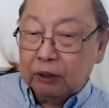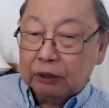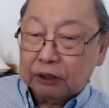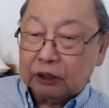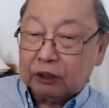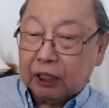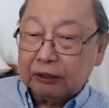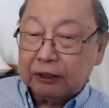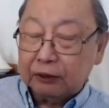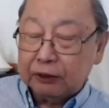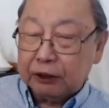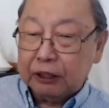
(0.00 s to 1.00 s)
the Estrada
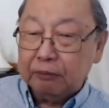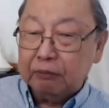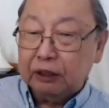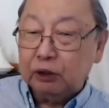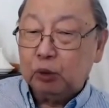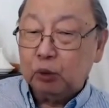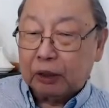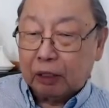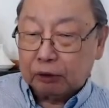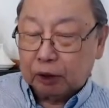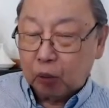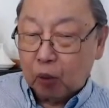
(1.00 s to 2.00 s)
regime in
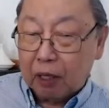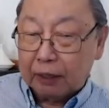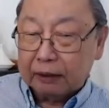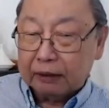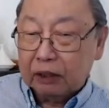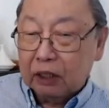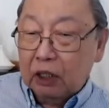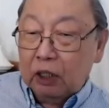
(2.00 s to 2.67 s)
2001.